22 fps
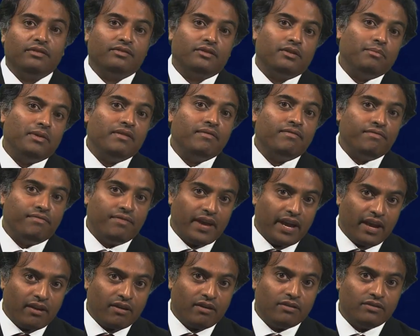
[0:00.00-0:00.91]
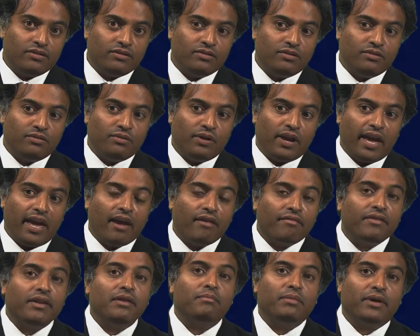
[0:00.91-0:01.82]
is to be fair to
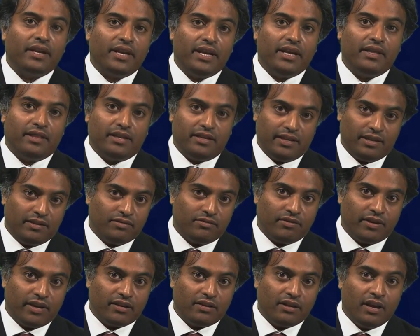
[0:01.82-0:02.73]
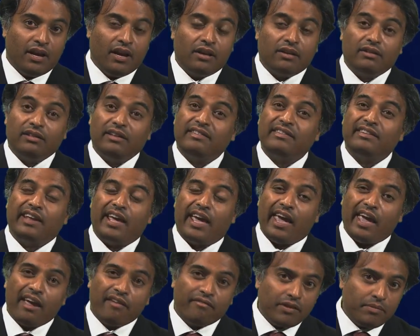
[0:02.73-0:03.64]
everybody in the district, to listen to
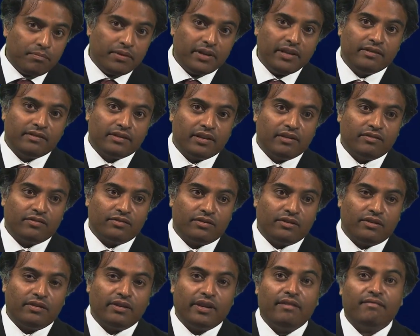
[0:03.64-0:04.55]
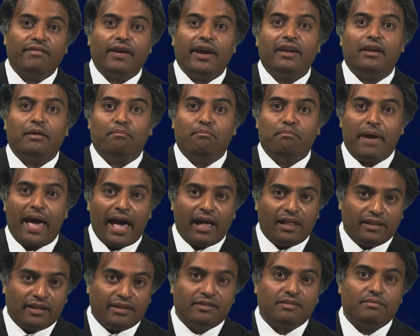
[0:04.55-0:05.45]
everybody's concern and find a
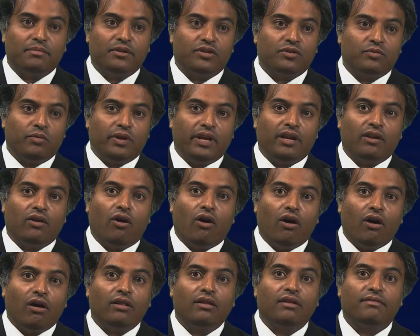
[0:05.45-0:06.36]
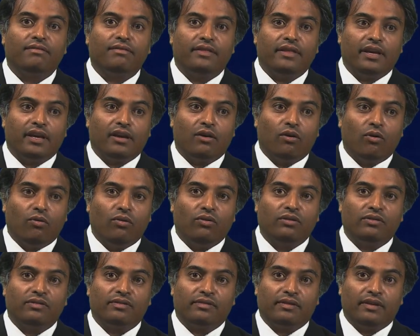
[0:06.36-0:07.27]
balance between all of the
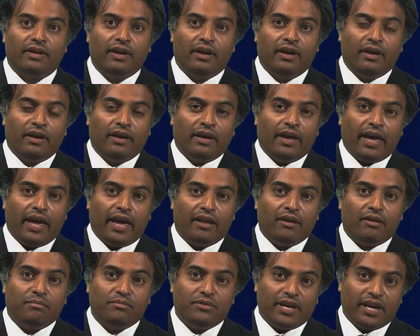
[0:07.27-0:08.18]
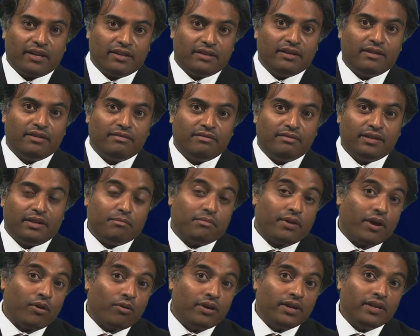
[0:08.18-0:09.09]
goals and objectives and
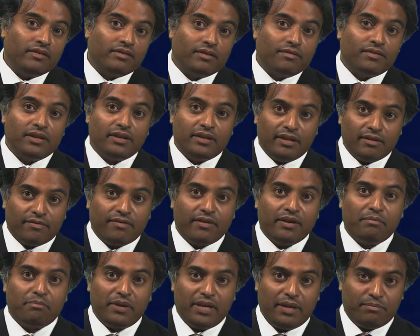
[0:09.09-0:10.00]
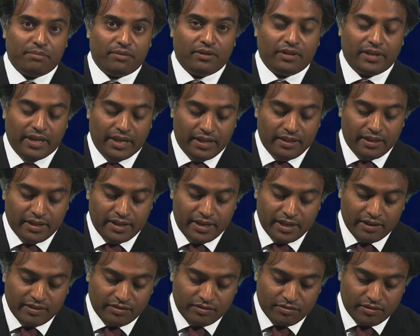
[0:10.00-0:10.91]
priorities of the different people in the
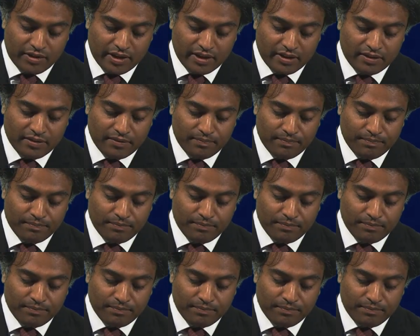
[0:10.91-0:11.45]
district.